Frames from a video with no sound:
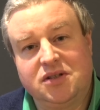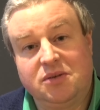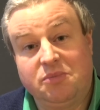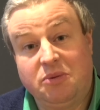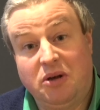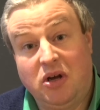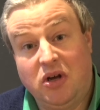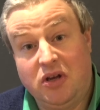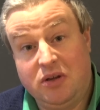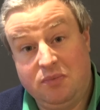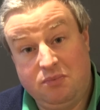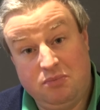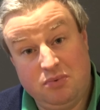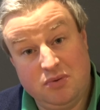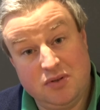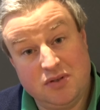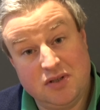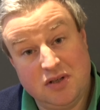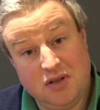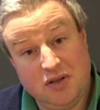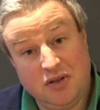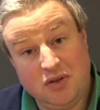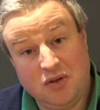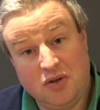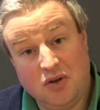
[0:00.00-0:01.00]
about a
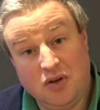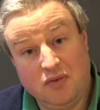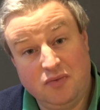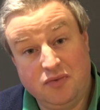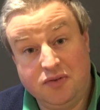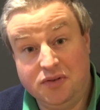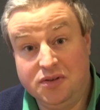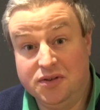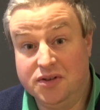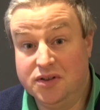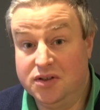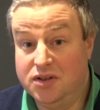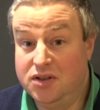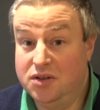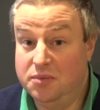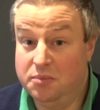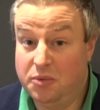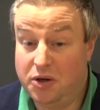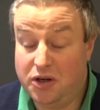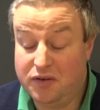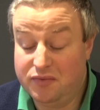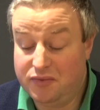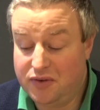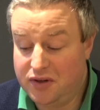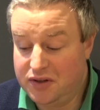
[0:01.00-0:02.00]
Brazilian coffee that you
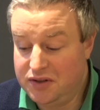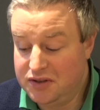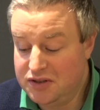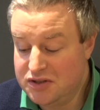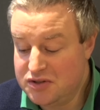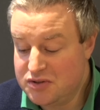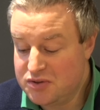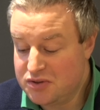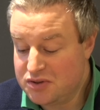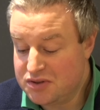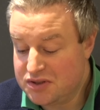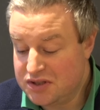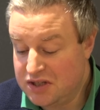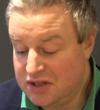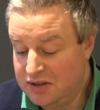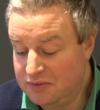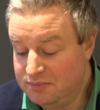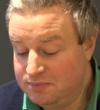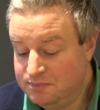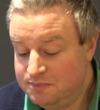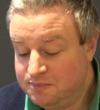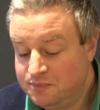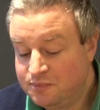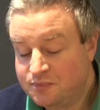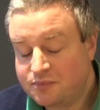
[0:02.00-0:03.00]
might find
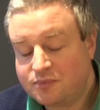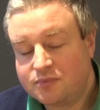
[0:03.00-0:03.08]
interesting.